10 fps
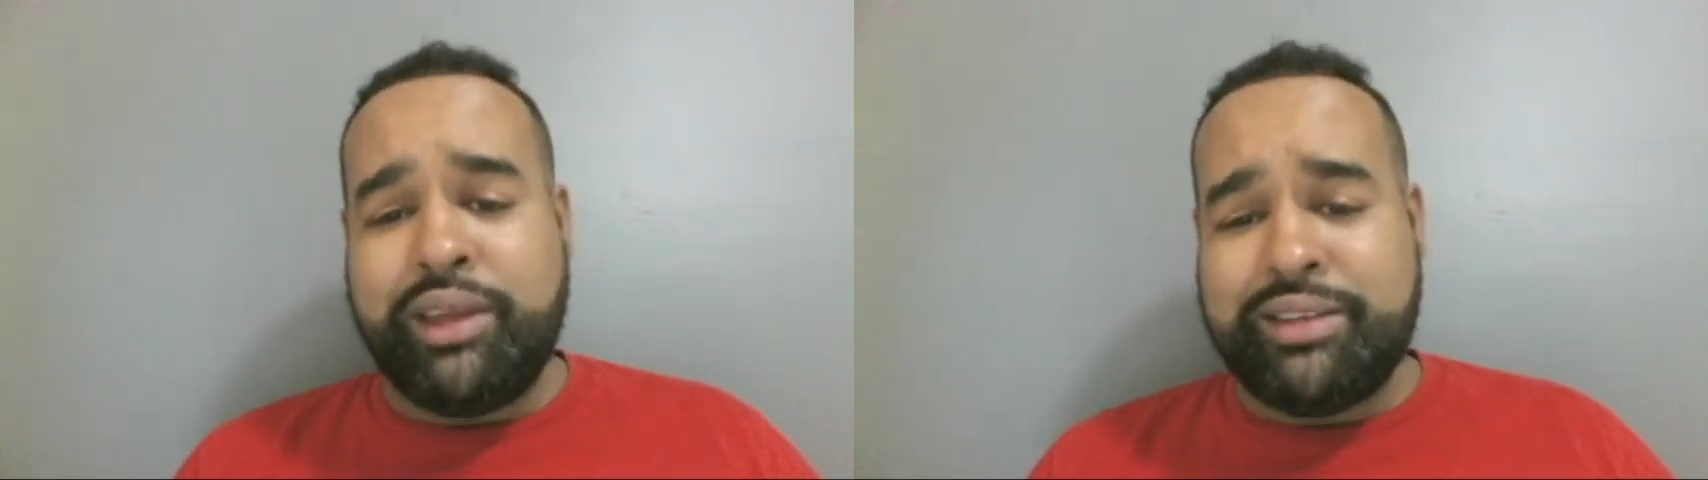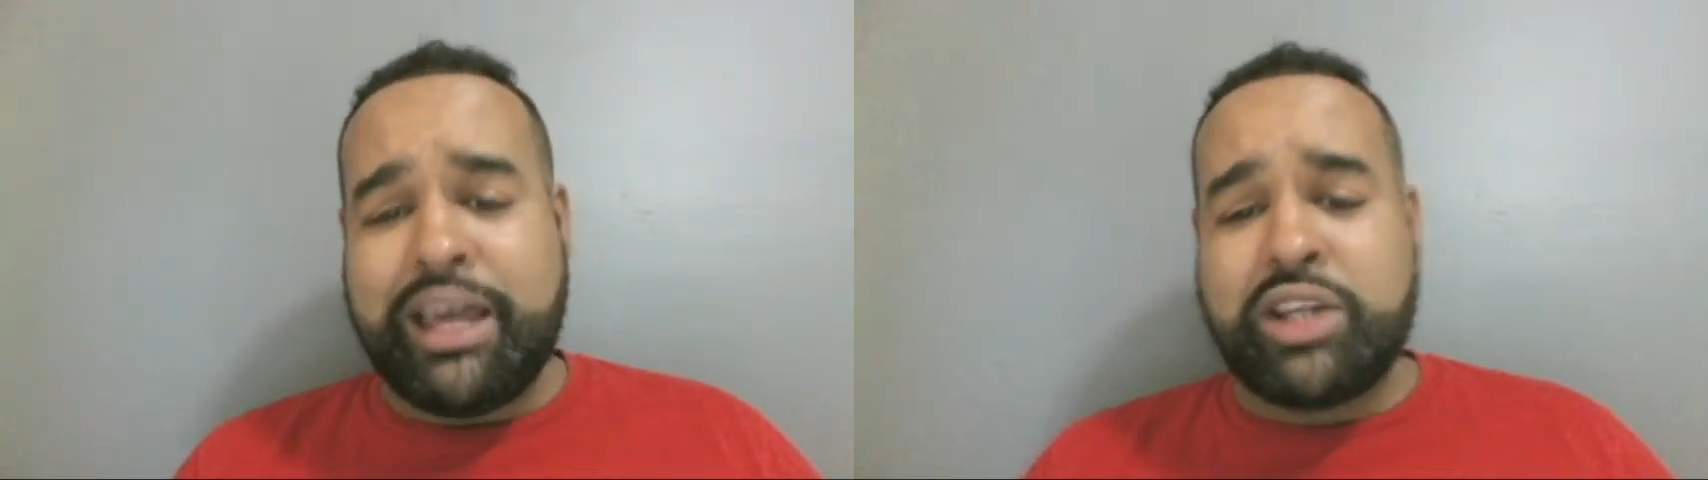
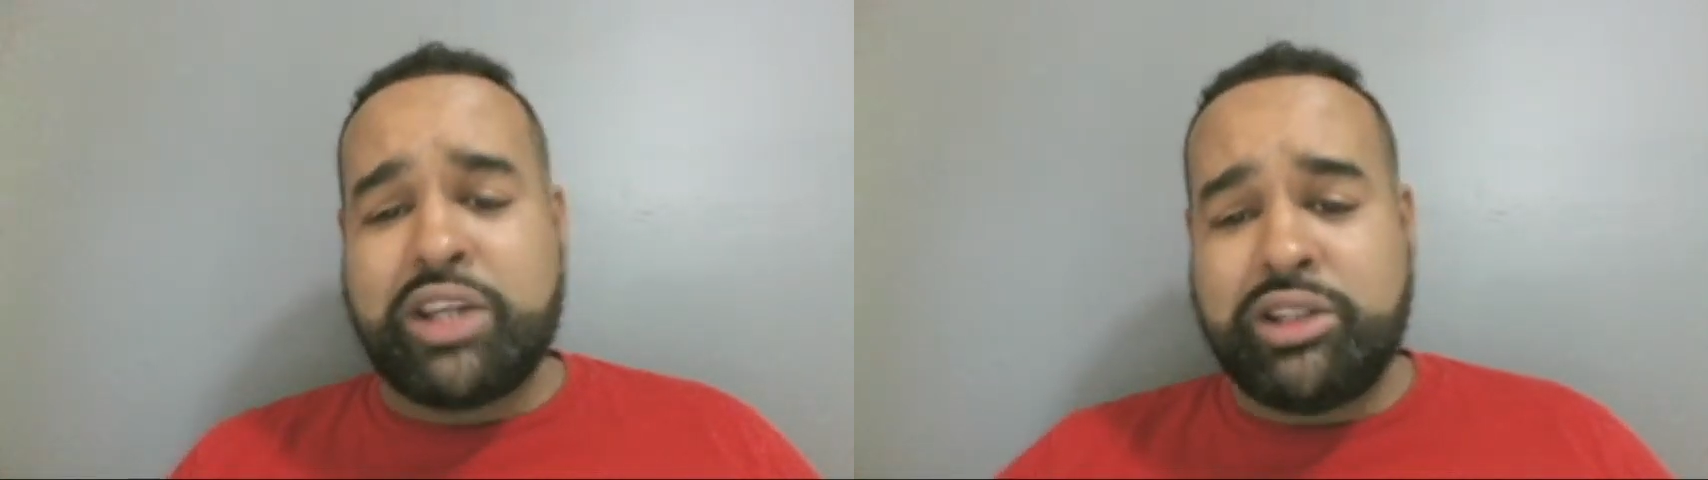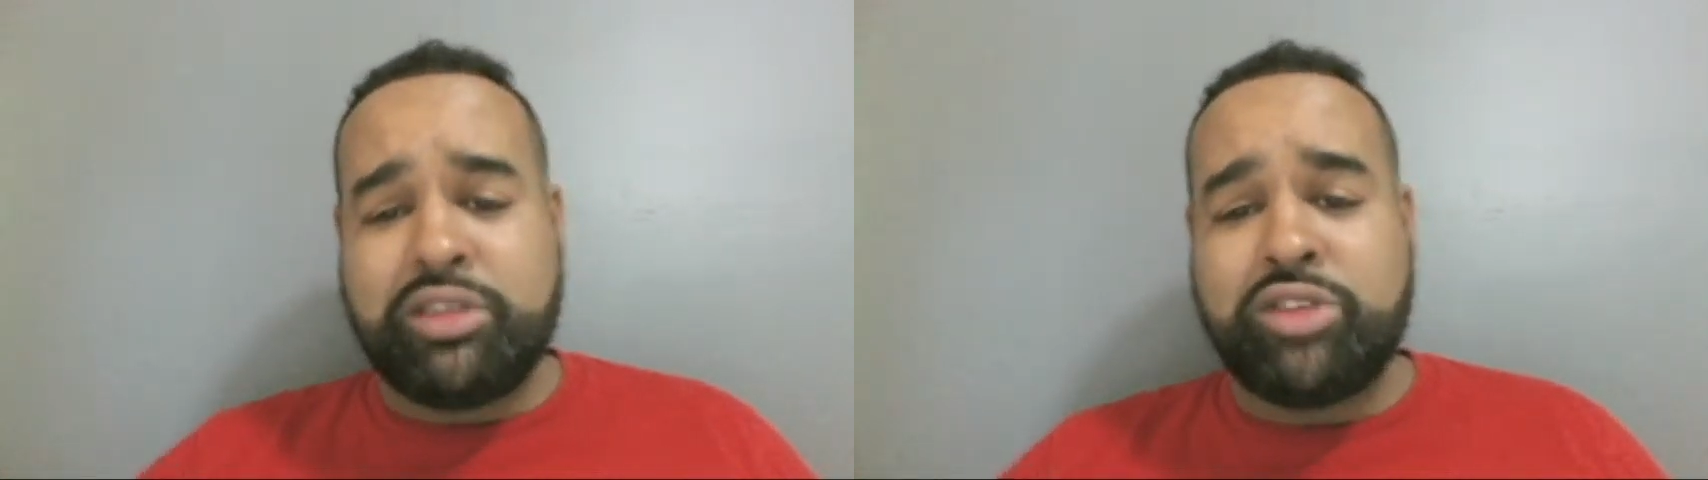is
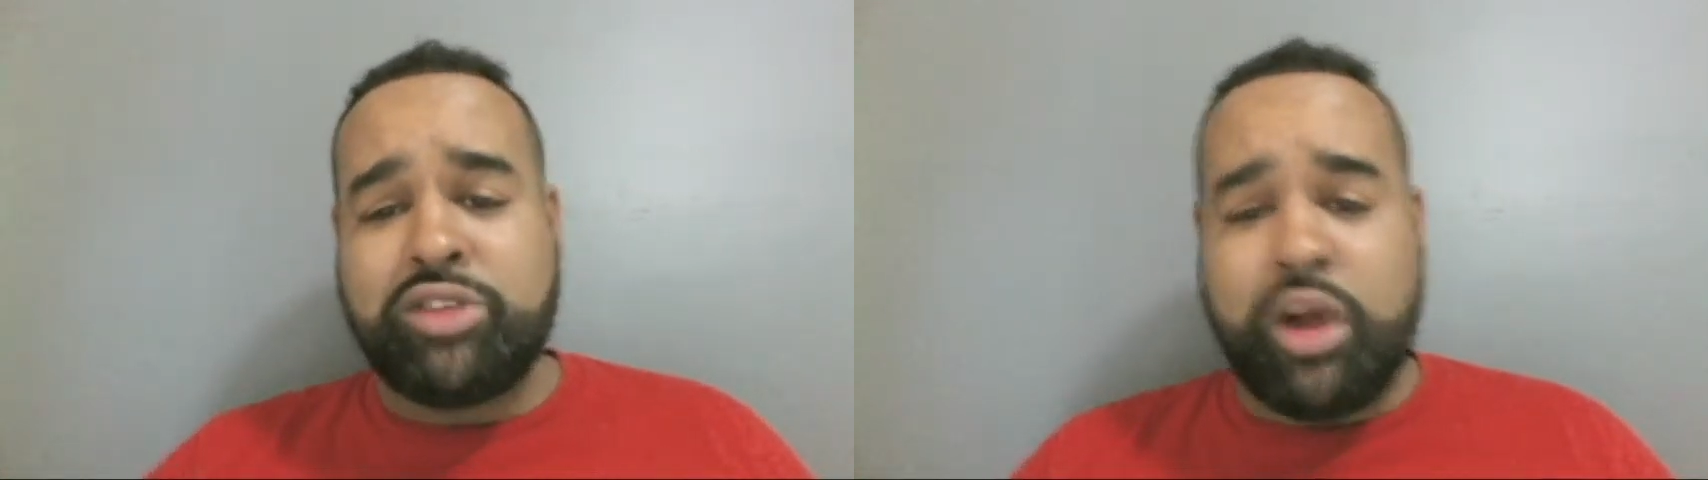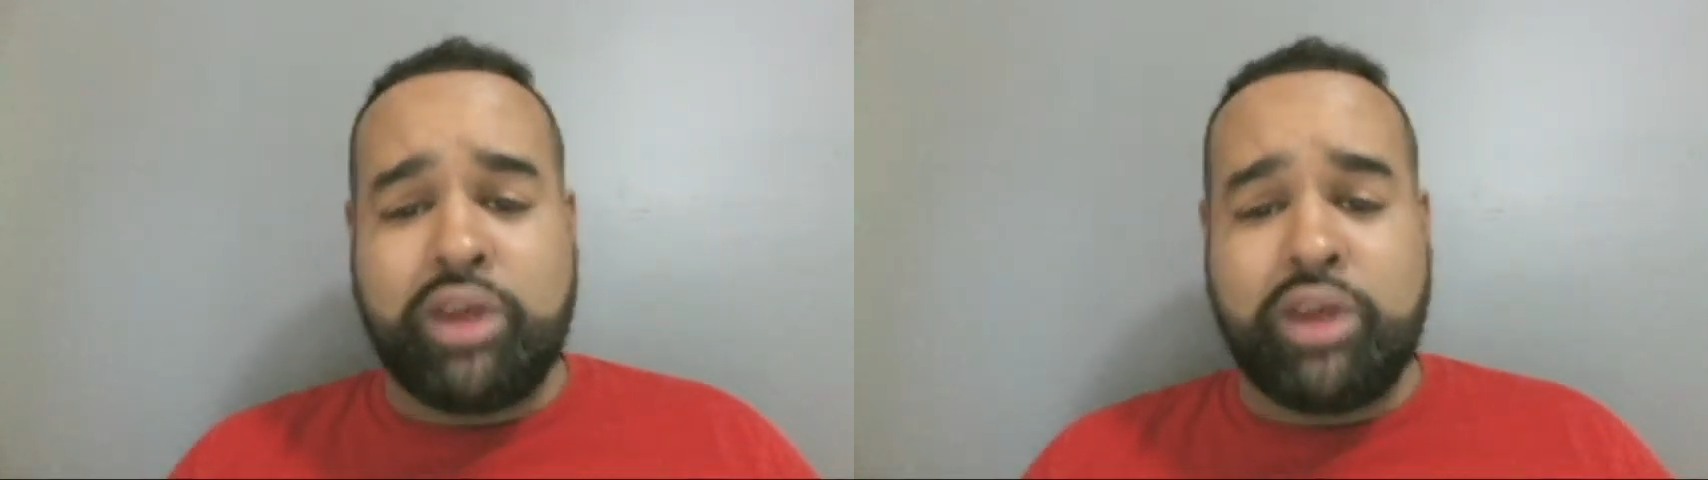actually the
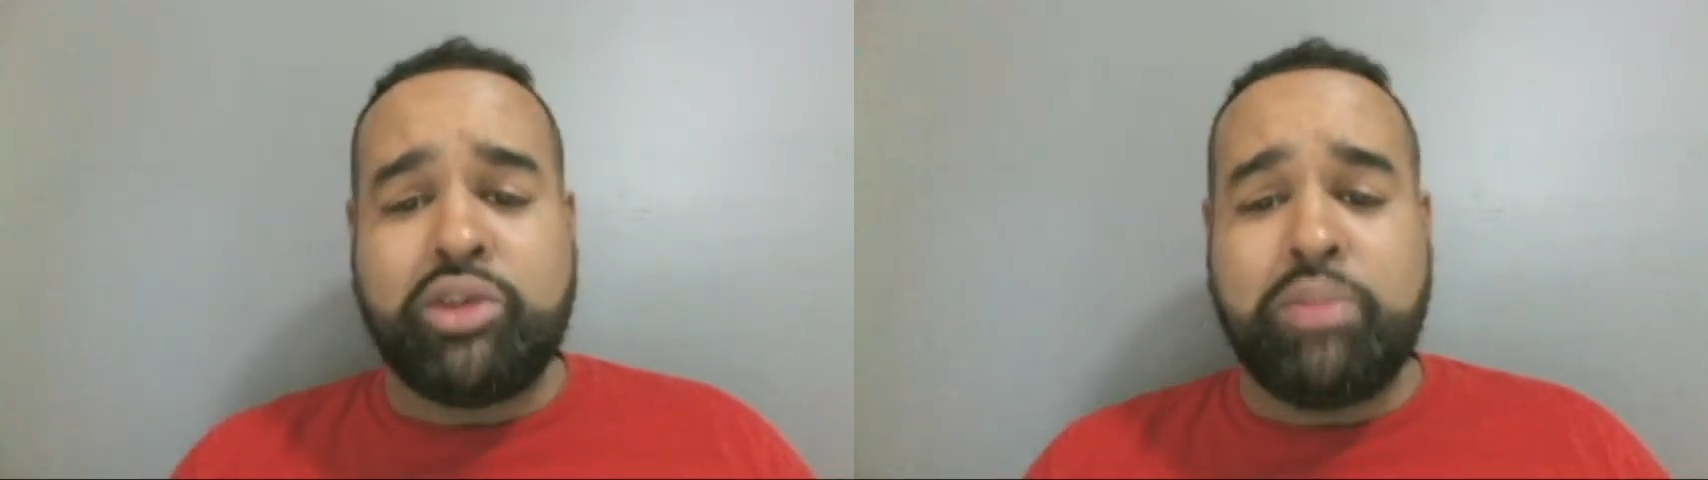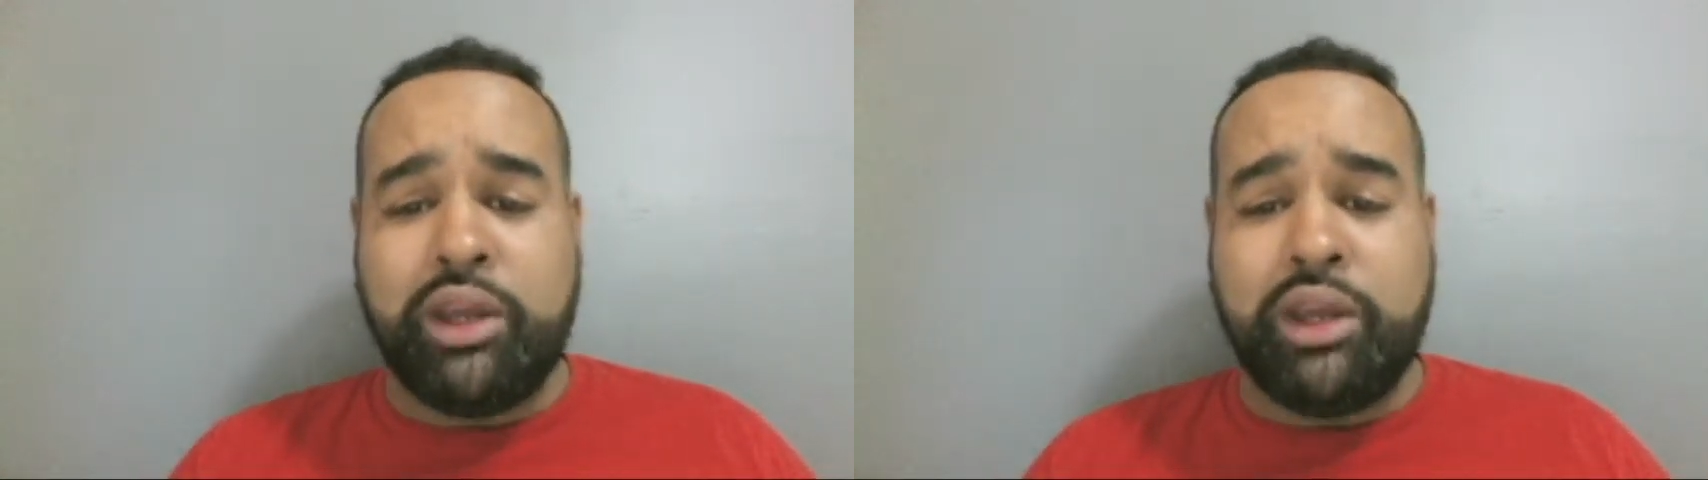starting
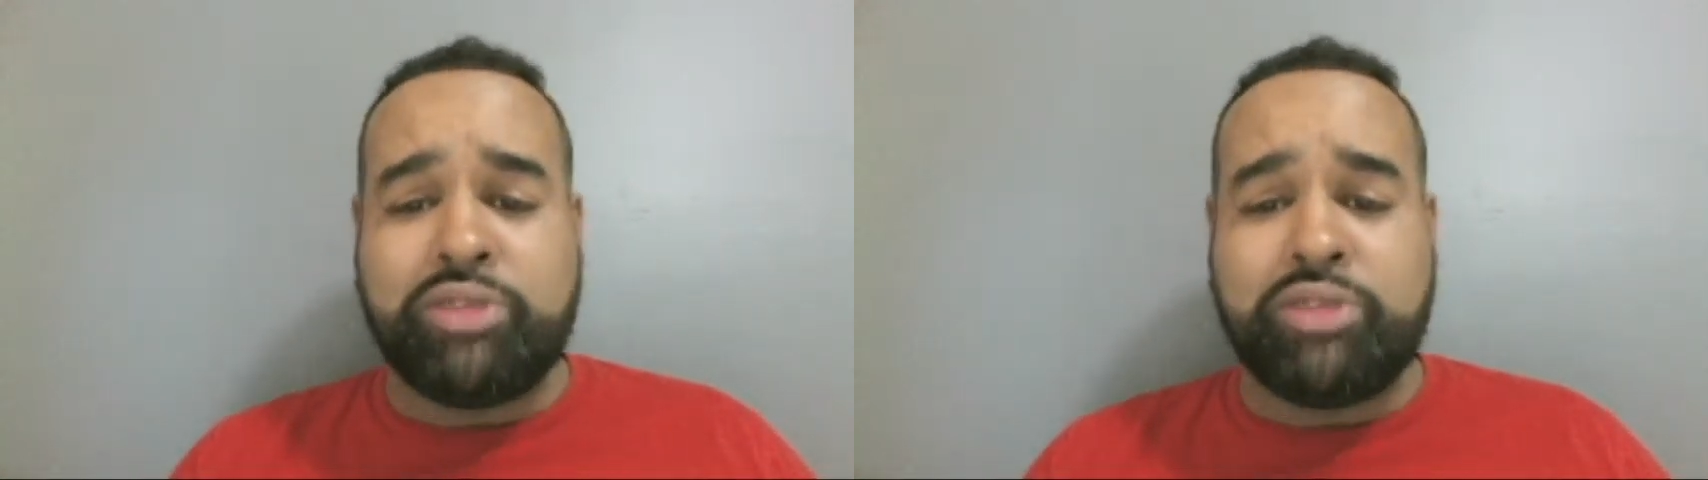QBs